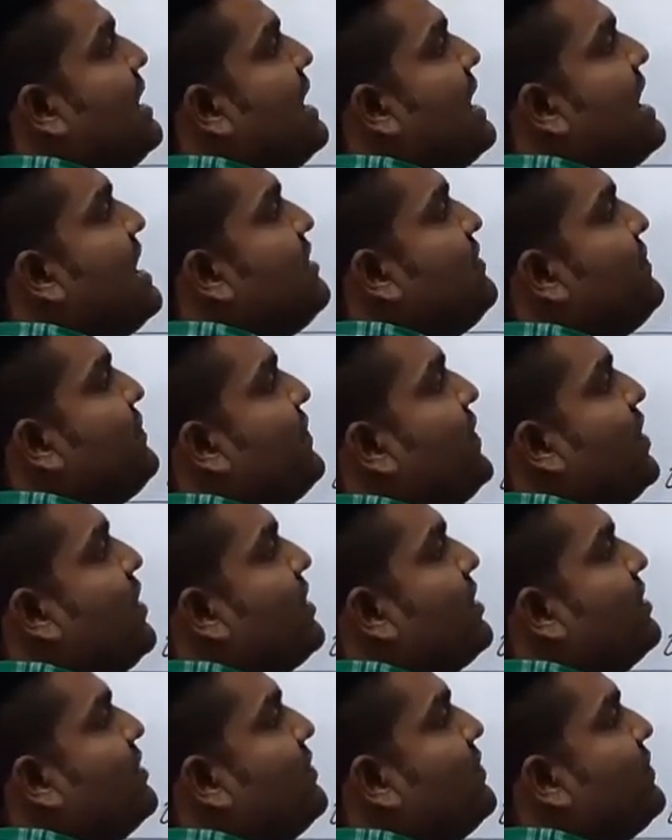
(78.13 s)
and
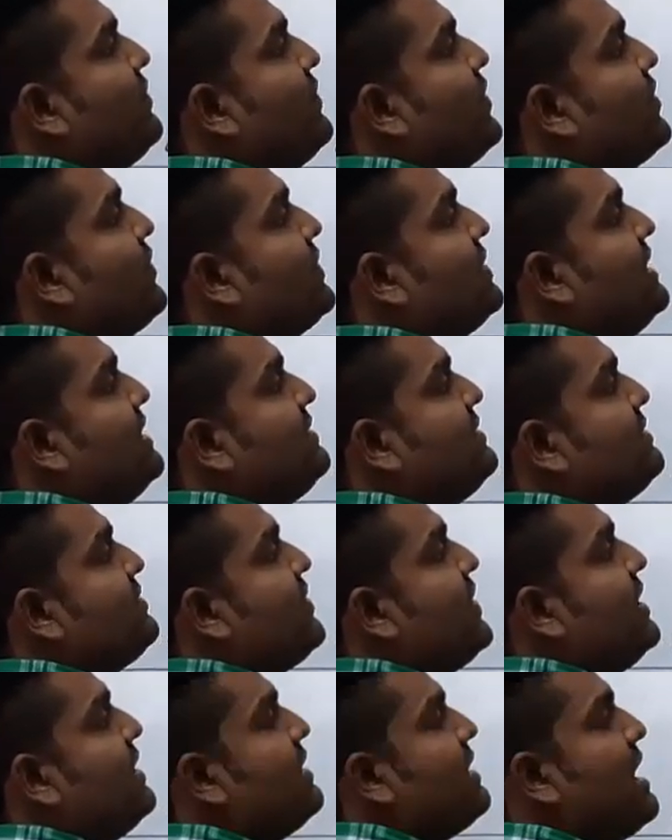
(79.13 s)
for this
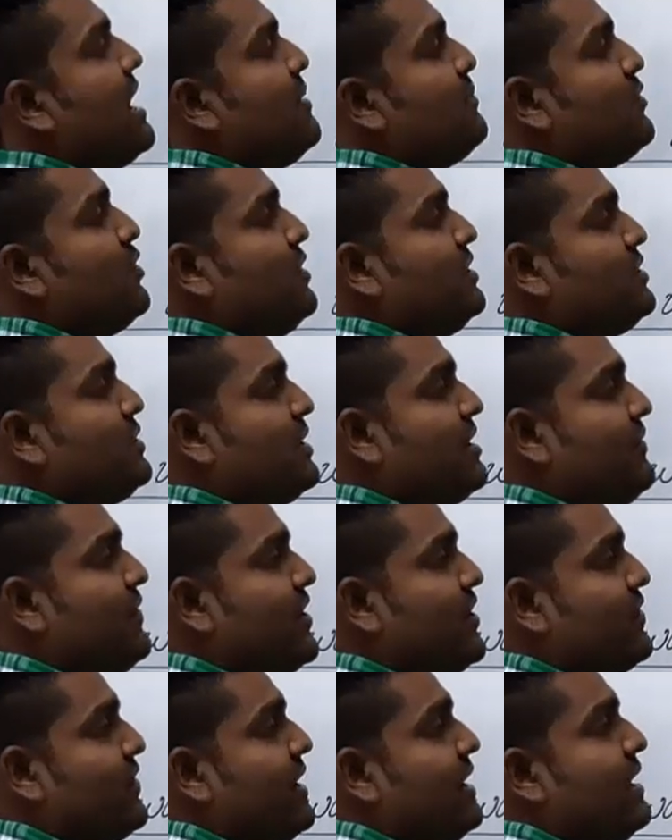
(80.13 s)
trick, I'm going to give
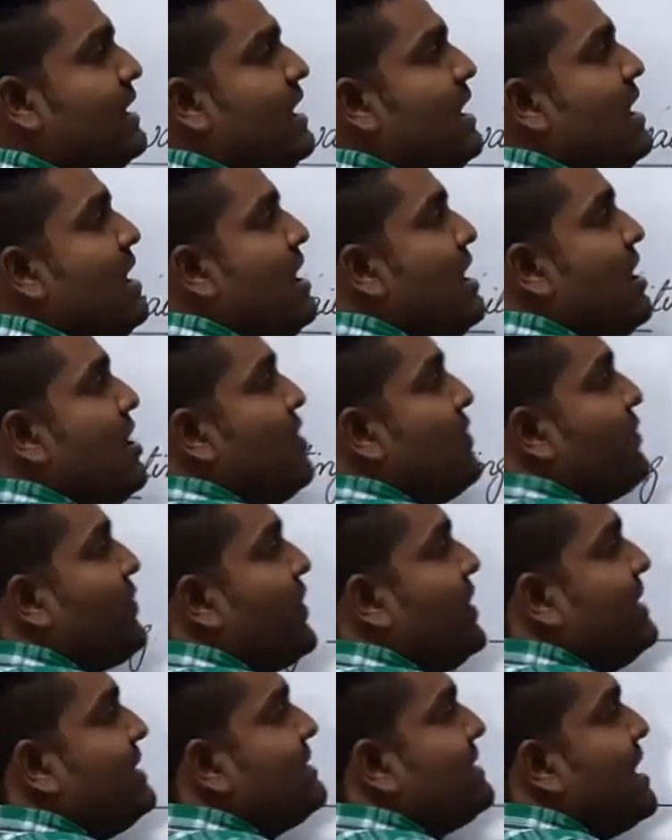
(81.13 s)
you a trick.
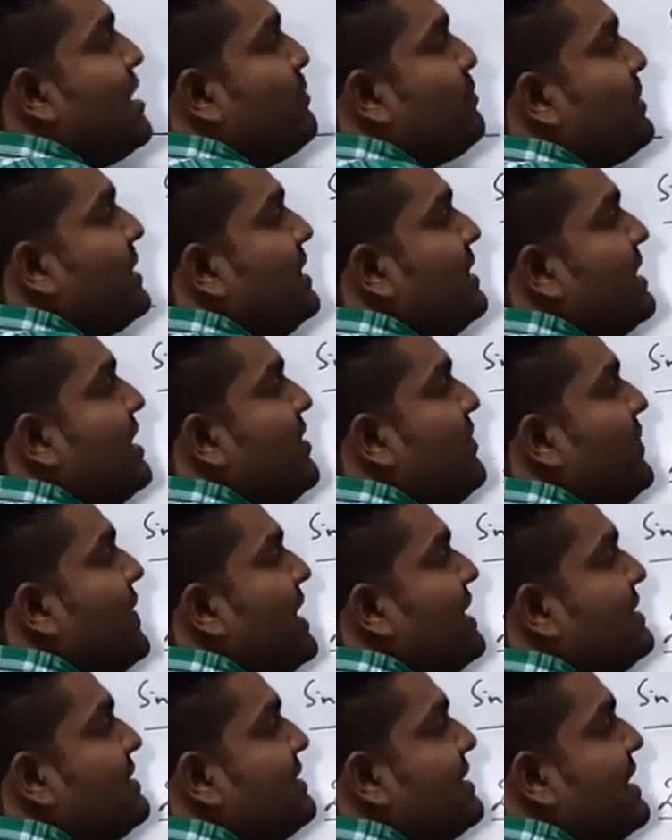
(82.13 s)
For example, if
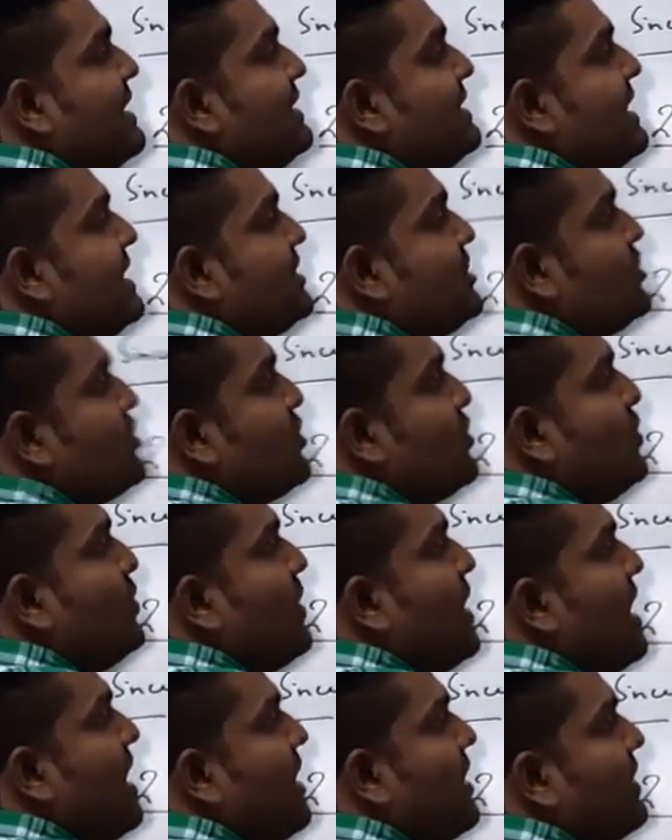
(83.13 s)
I say that
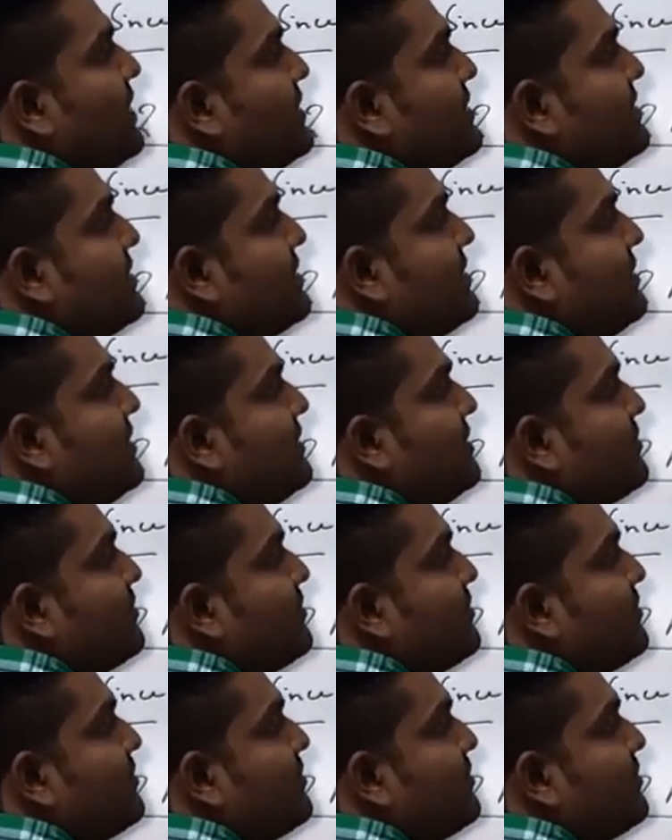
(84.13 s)
2 hours,